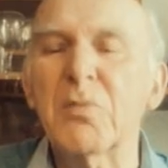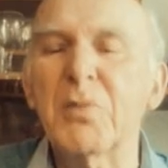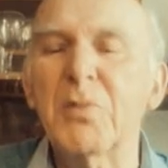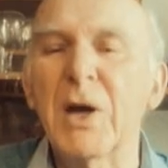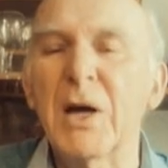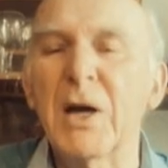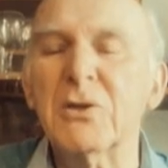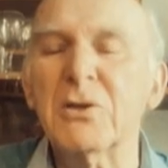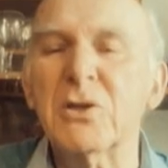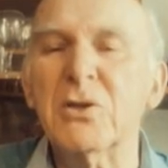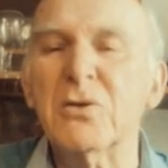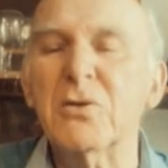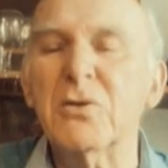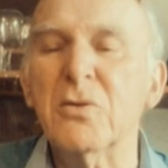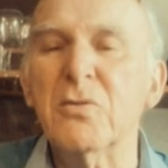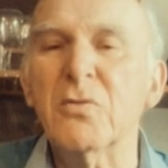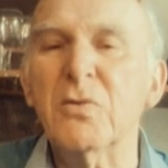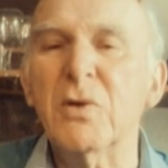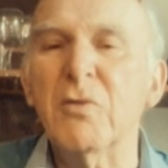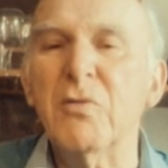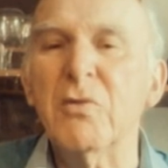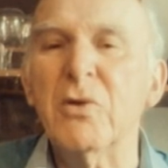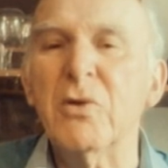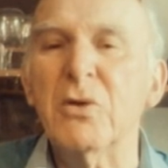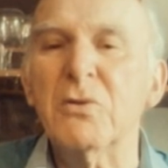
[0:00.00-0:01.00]
a pattern
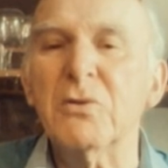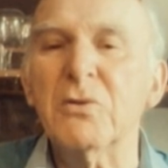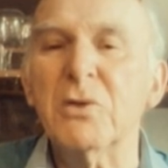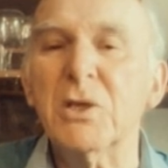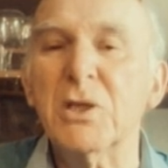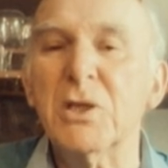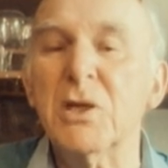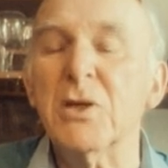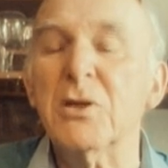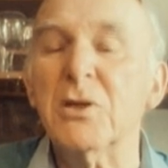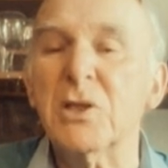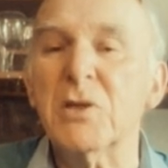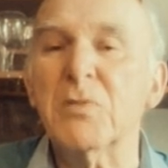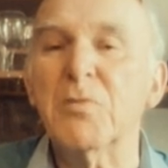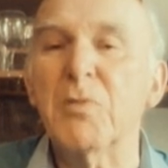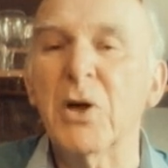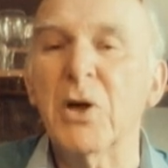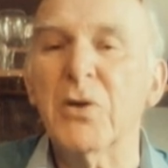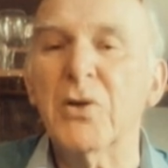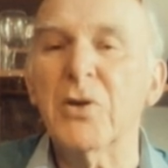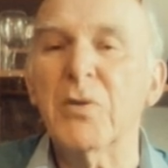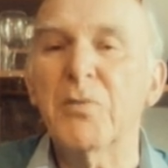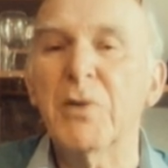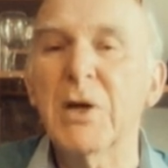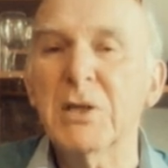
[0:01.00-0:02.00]
we've known since.
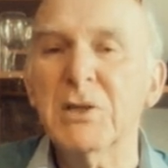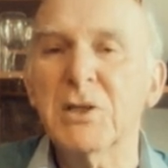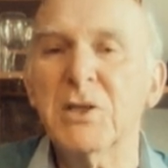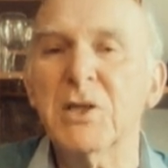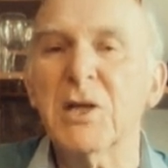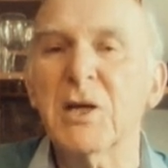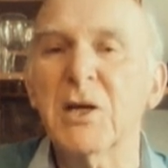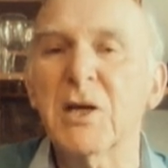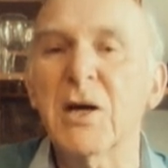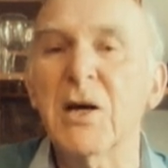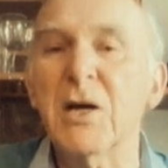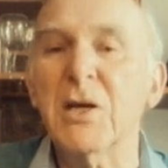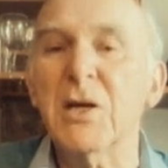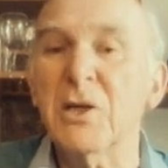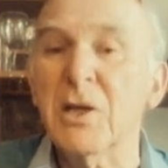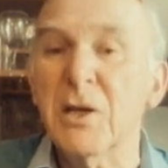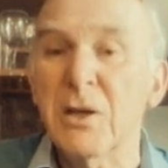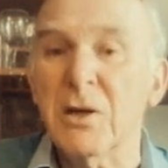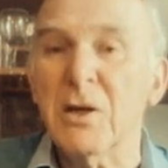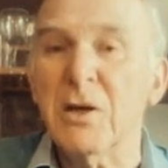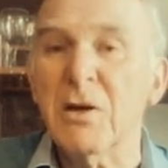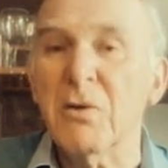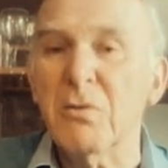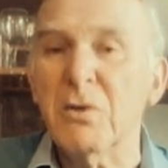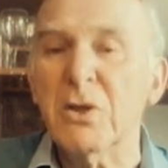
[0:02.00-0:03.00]
But the basic
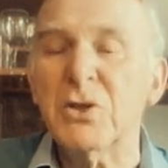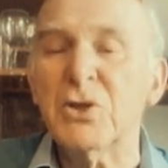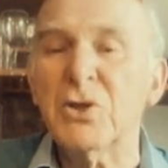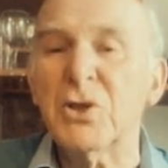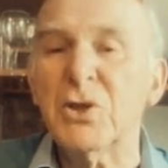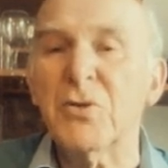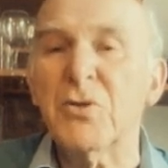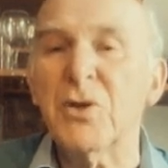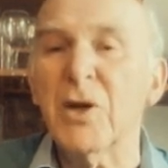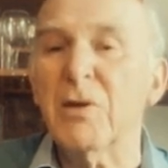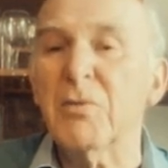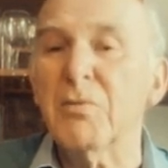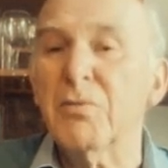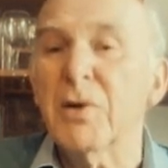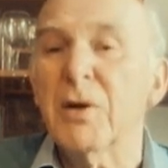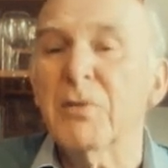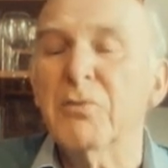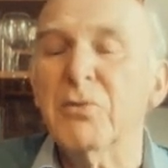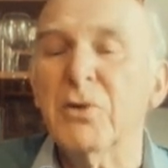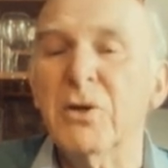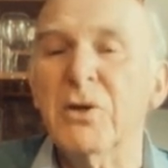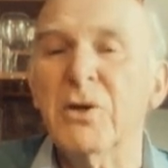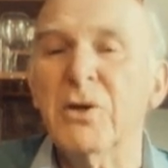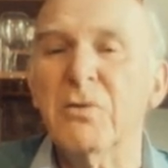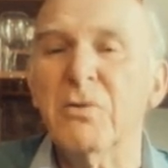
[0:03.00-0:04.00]
idea, which I think
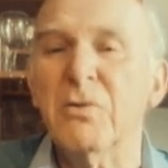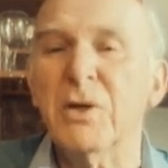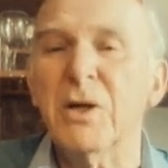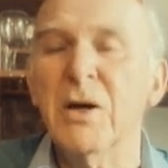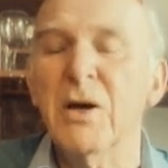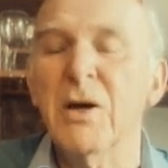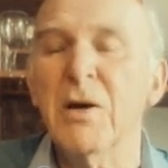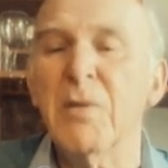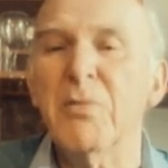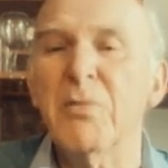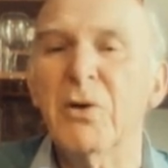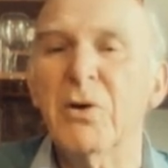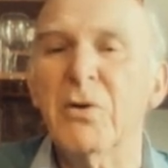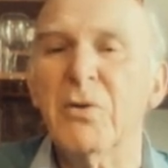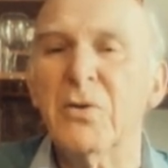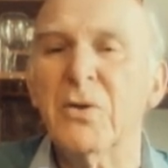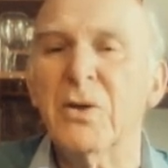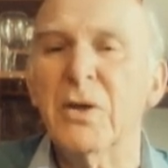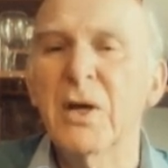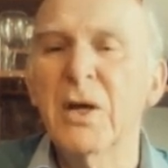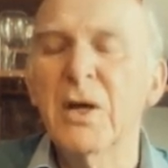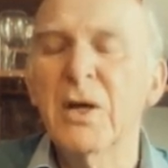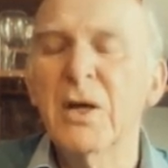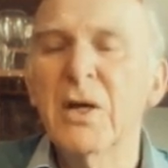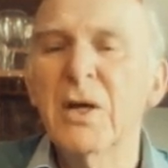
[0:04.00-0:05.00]
probably you and I
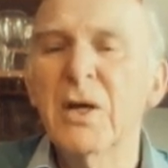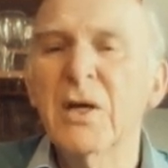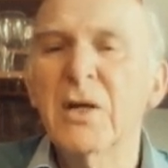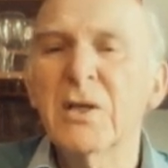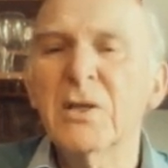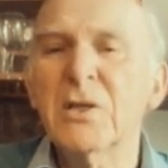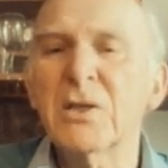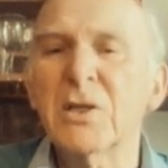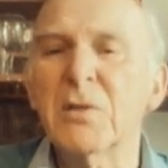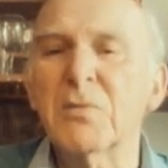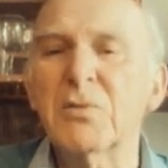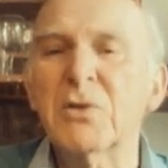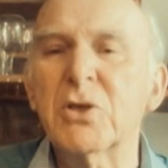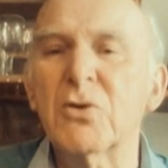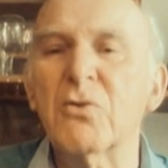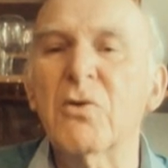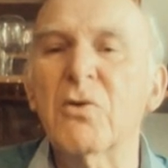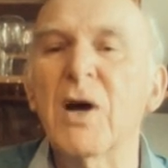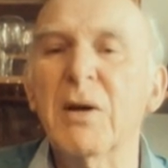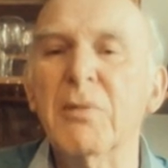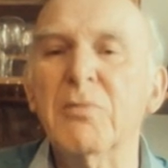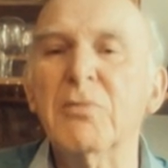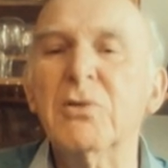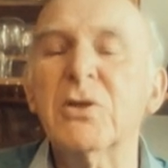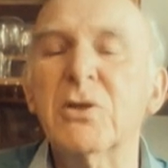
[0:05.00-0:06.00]
both
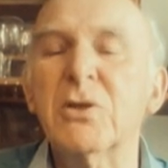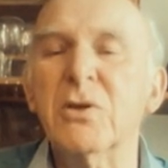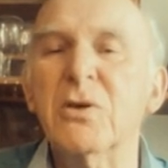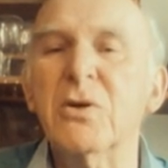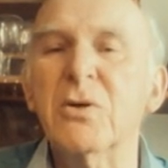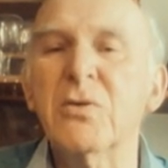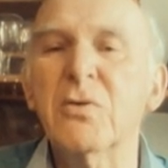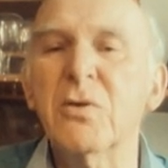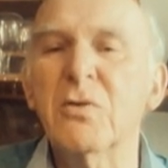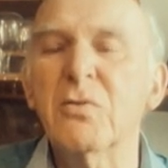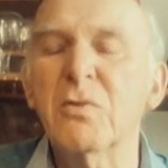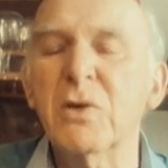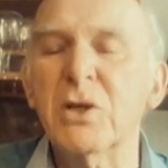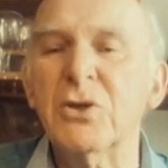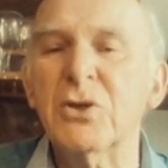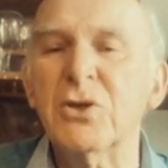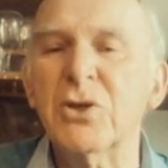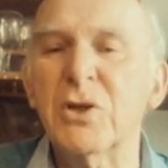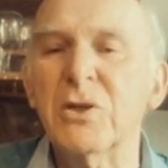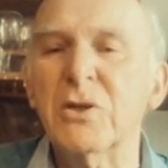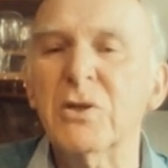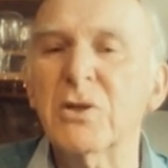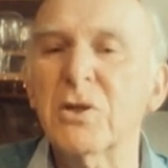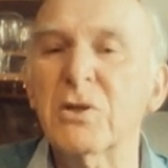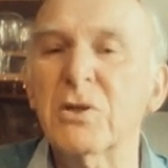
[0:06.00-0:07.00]
subscribe to,
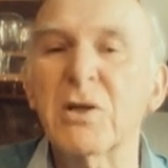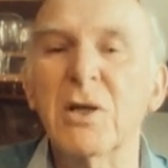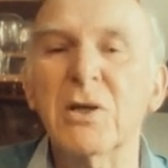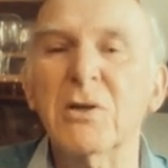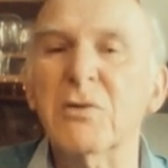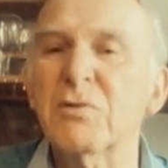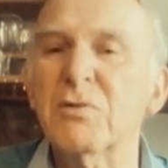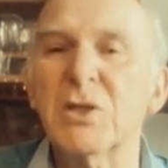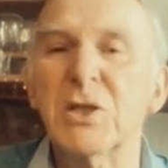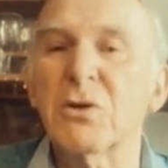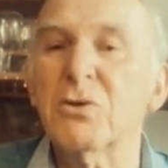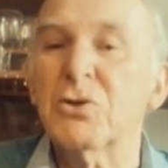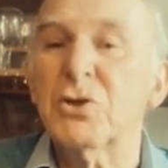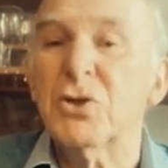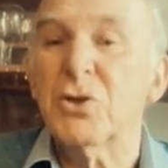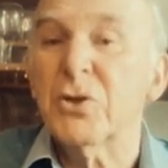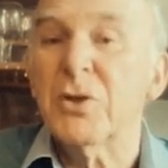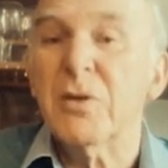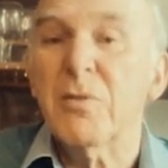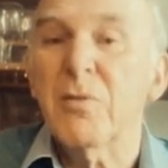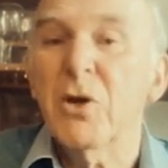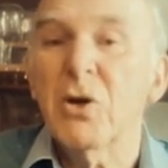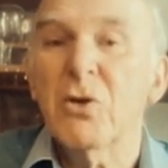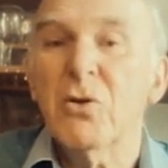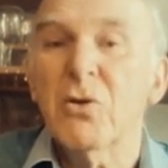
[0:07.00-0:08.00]
which is a kind of social
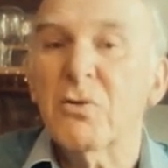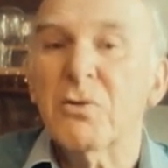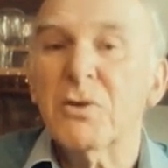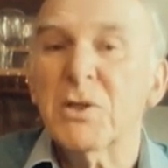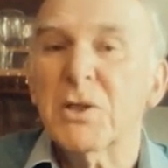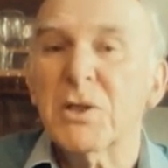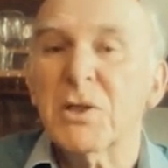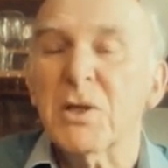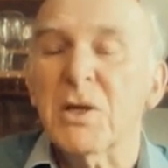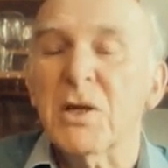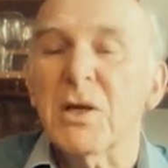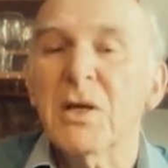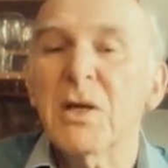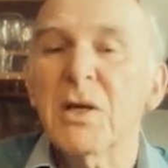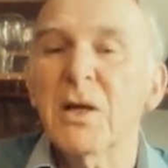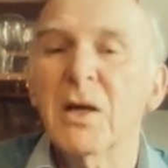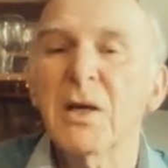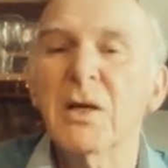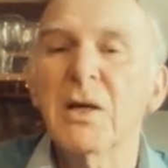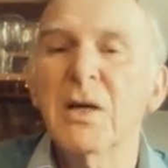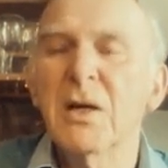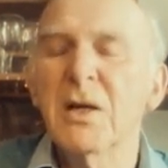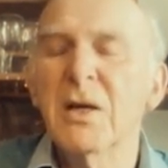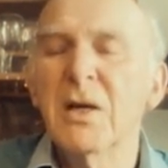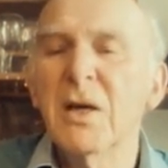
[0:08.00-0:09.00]

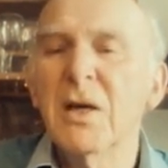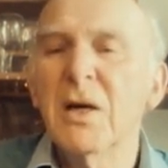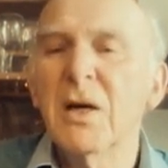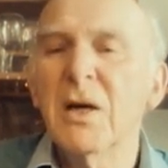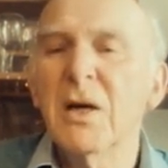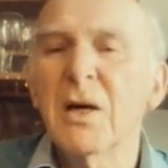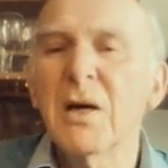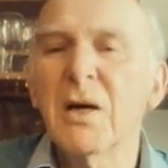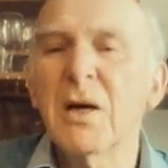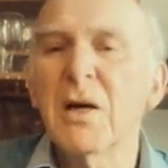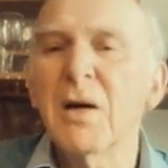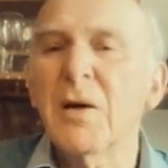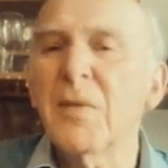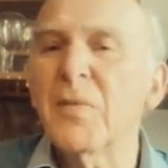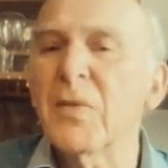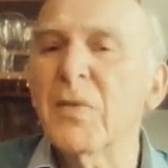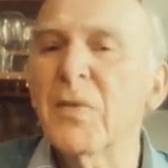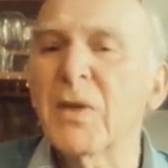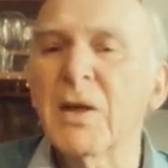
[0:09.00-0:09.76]
democracy, a